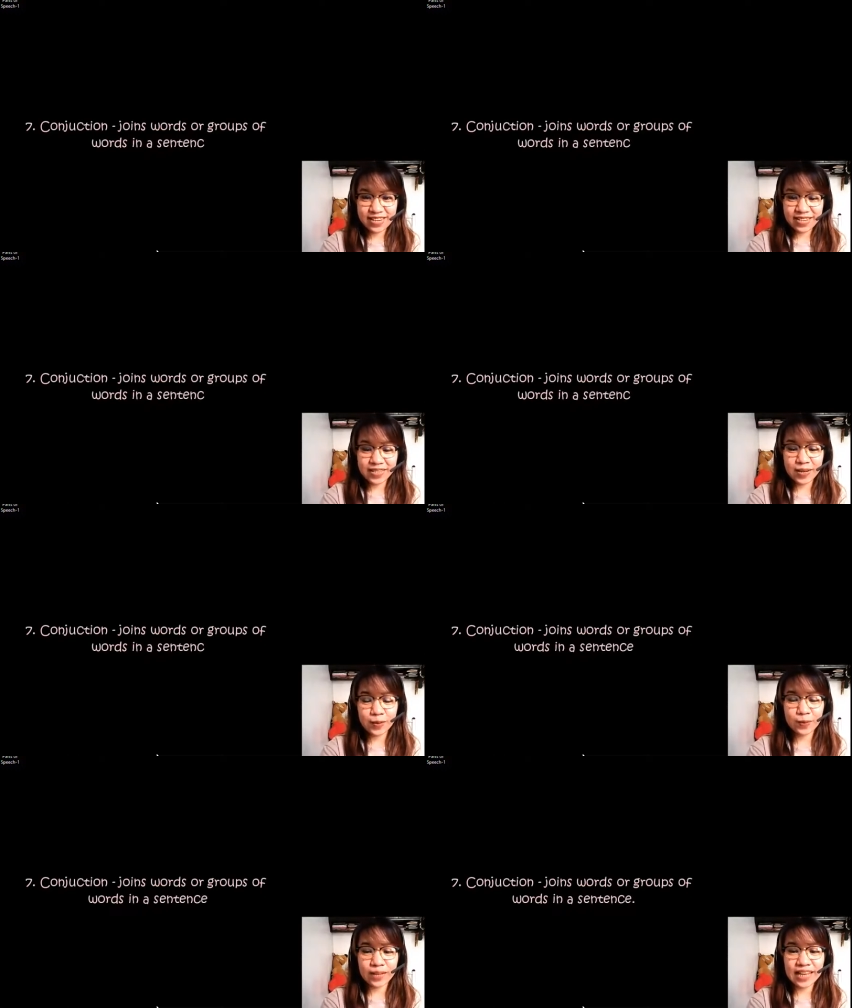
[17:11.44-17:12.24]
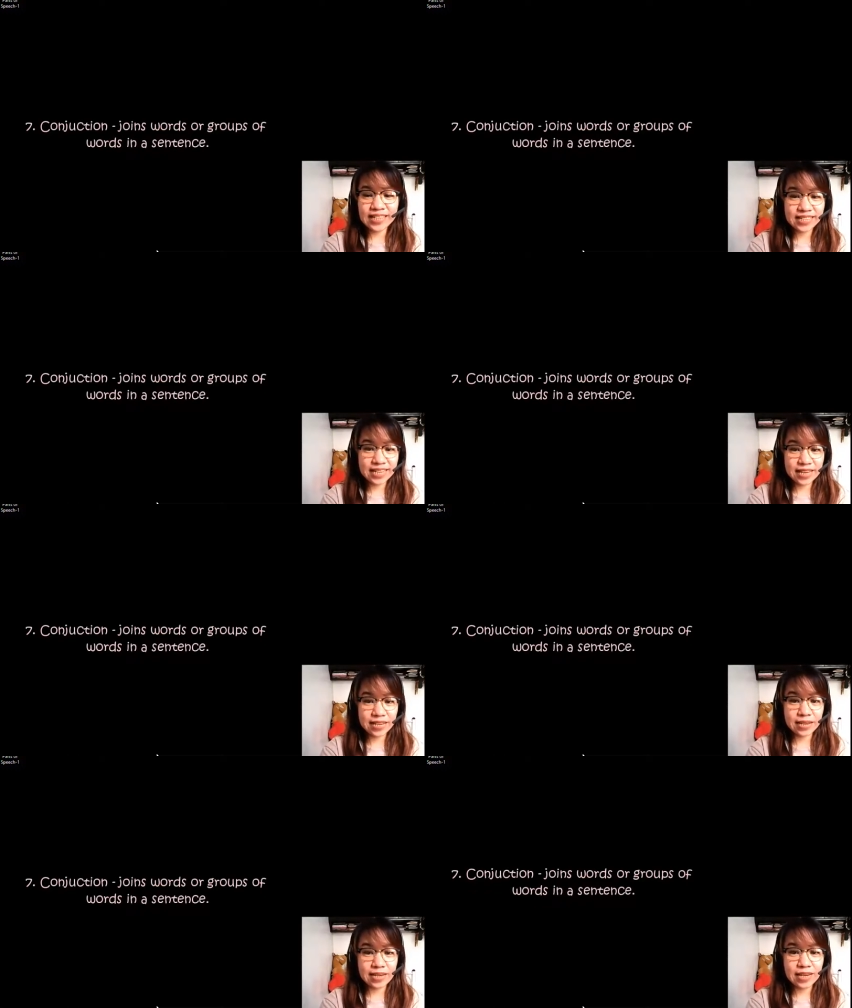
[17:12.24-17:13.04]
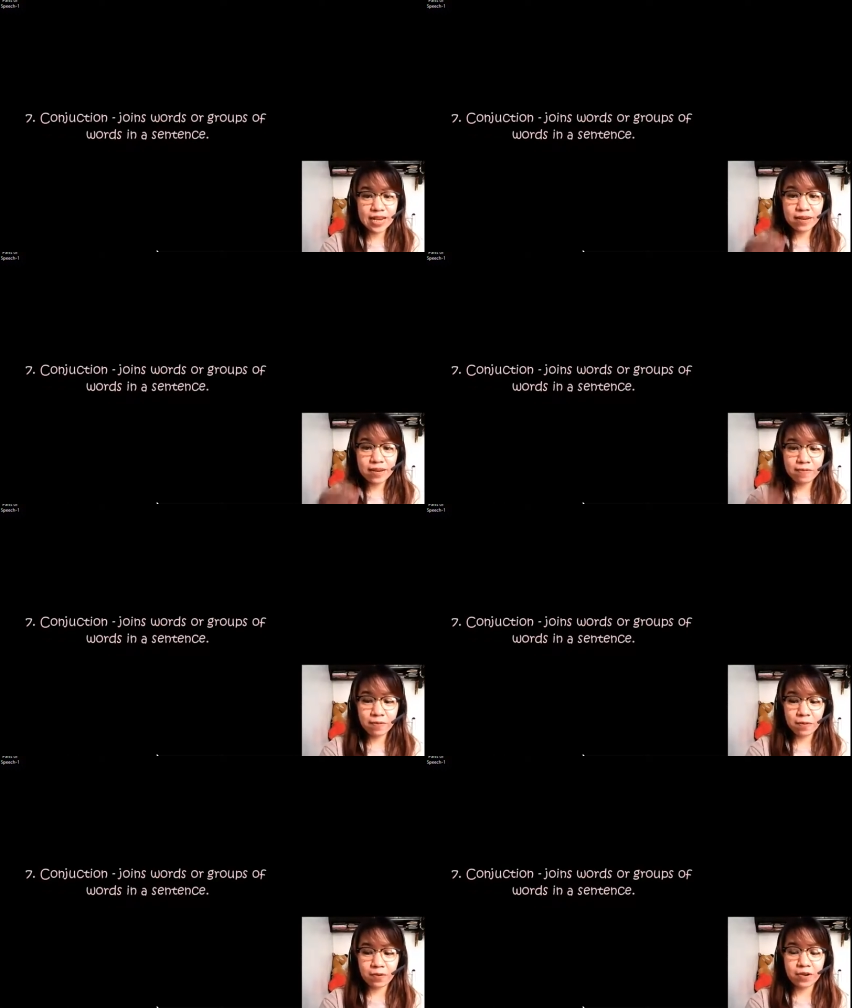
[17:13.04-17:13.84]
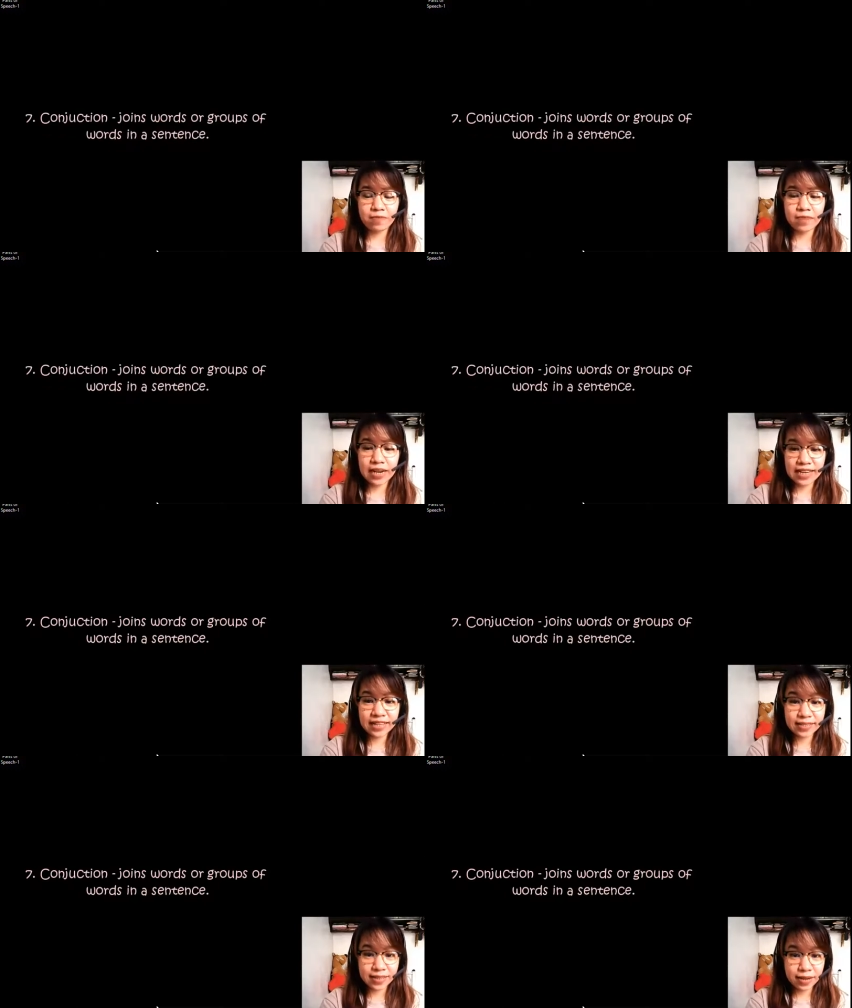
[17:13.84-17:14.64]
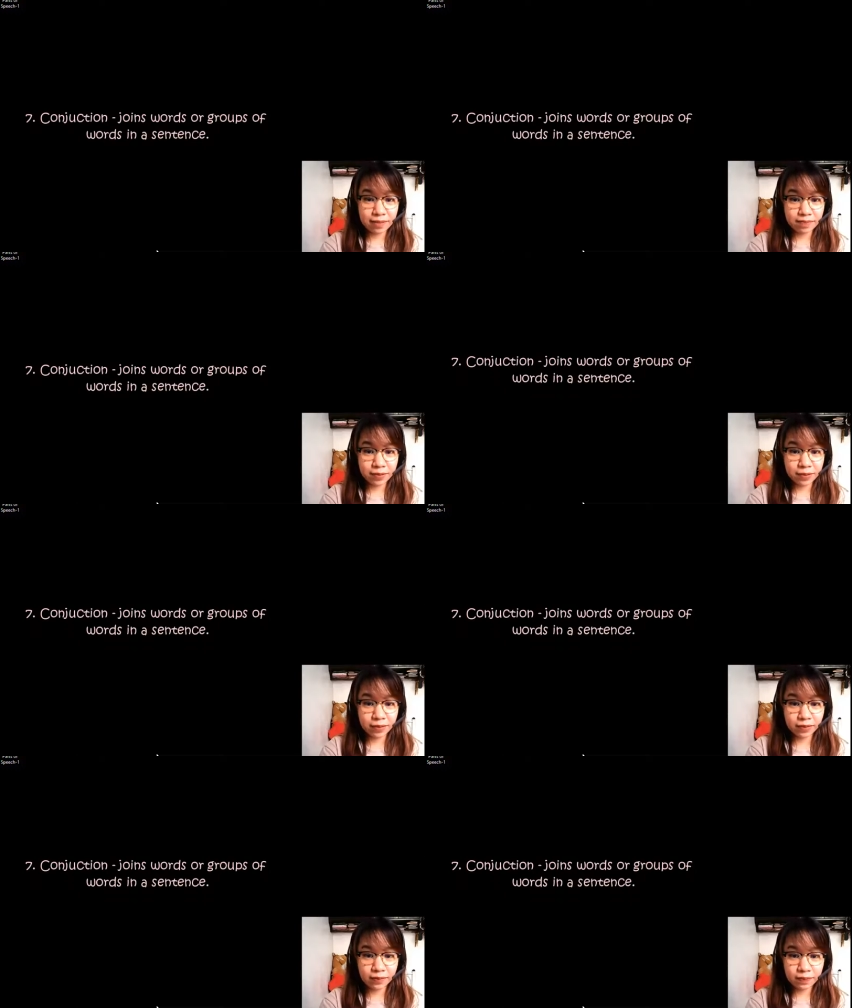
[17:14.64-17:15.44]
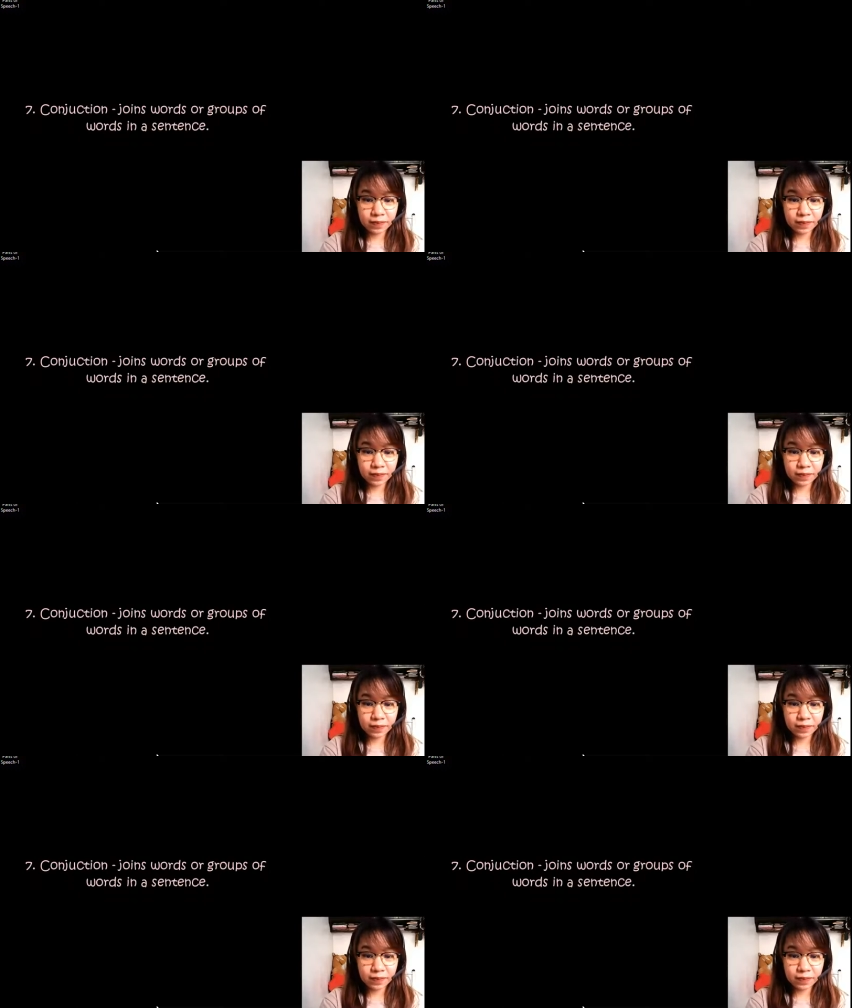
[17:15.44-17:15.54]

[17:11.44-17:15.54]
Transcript: So let's say for my example,